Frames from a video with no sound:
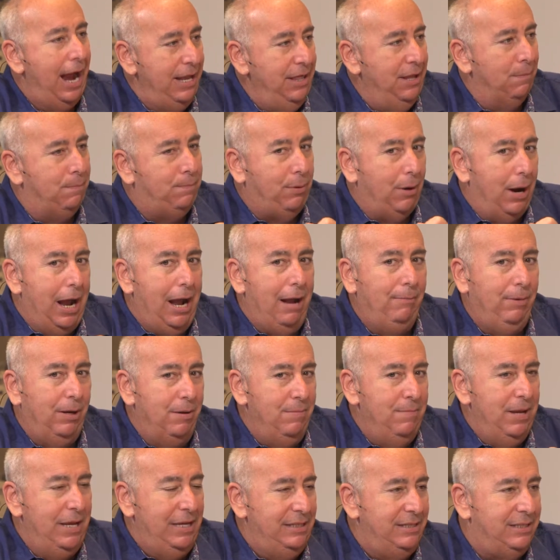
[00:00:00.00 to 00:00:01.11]
And the
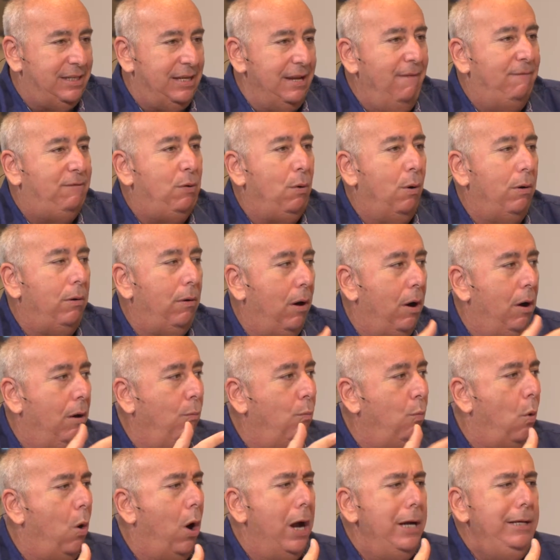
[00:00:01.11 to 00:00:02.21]
problem is, if you're all
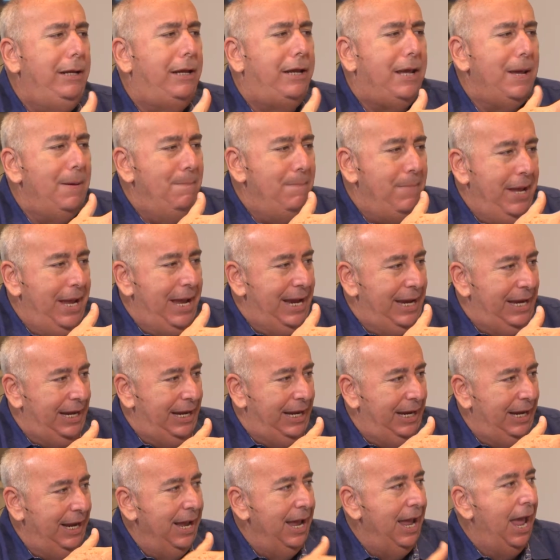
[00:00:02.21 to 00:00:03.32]
one
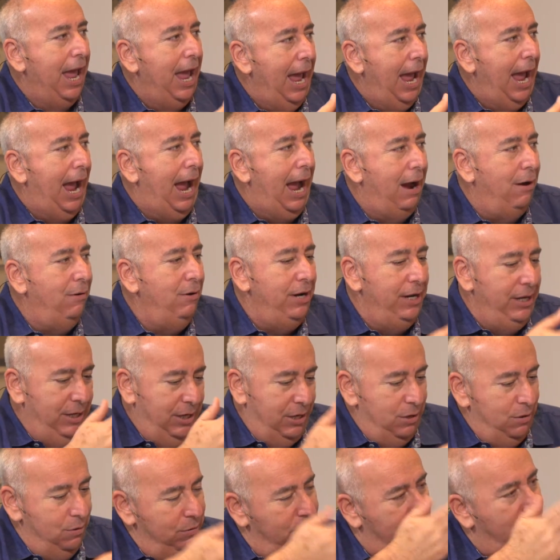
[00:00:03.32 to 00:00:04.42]
committee, how do
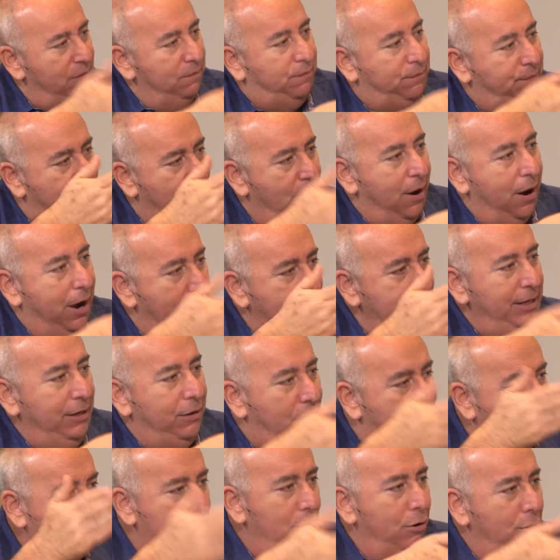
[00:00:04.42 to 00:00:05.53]
you define
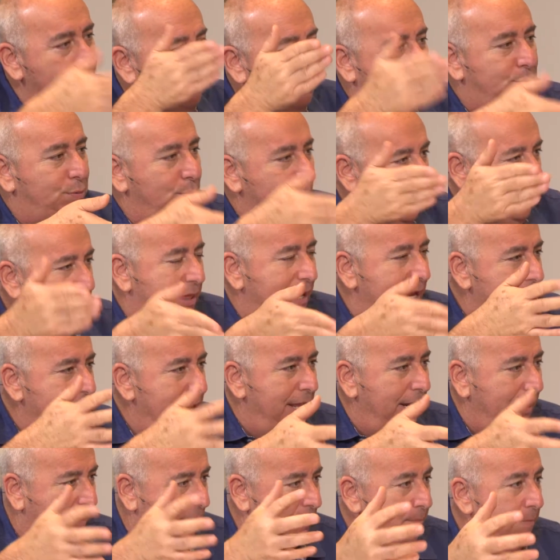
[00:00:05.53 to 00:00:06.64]
groups within
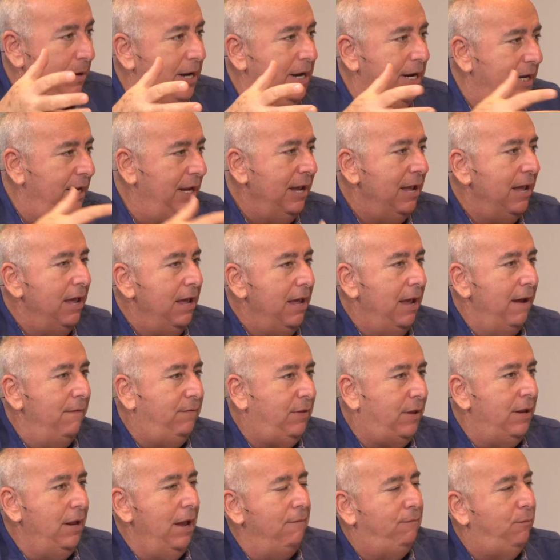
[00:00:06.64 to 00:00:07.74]
the committee
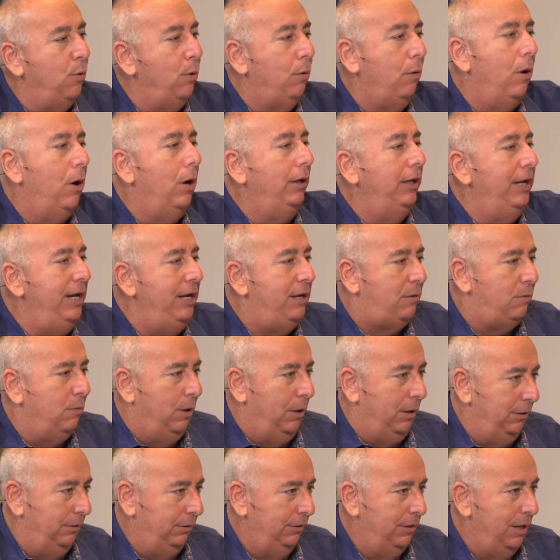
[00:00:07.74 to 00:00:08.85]
if we're all
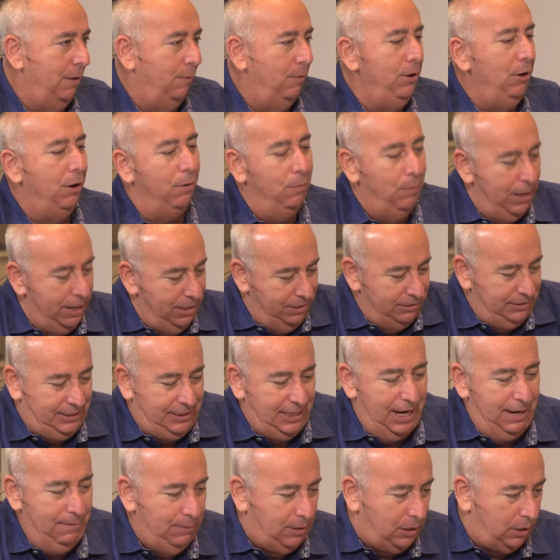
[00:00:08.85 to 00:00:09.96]
equal and we all wear the
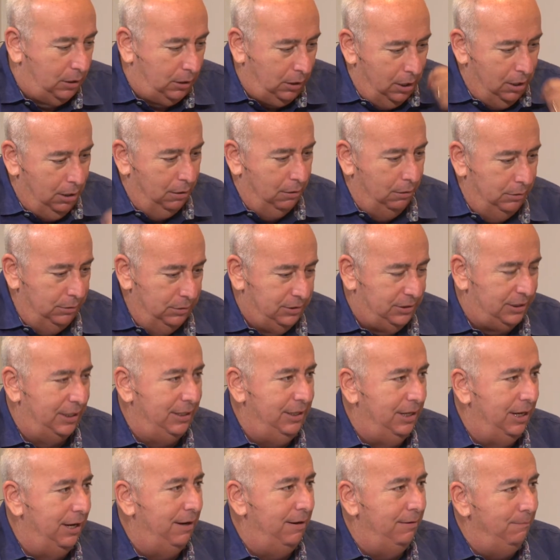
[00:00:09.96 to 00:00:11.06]
same clothes
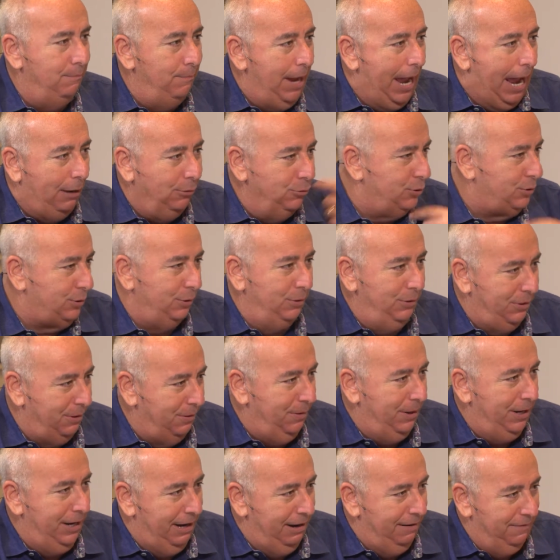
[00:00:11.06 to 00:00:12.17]
and the mouse suit or
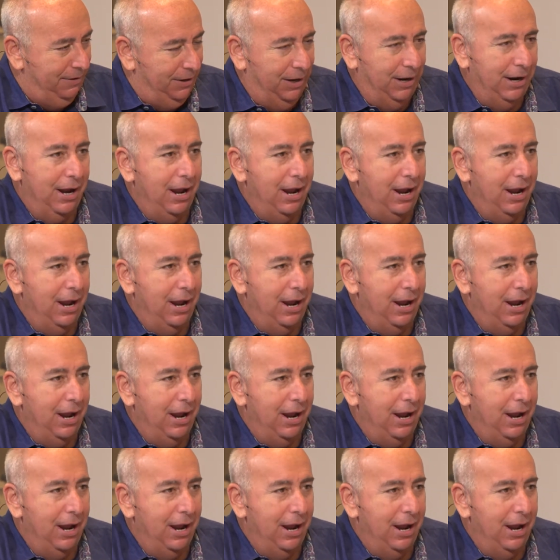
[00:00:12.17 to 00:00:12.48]
whatever?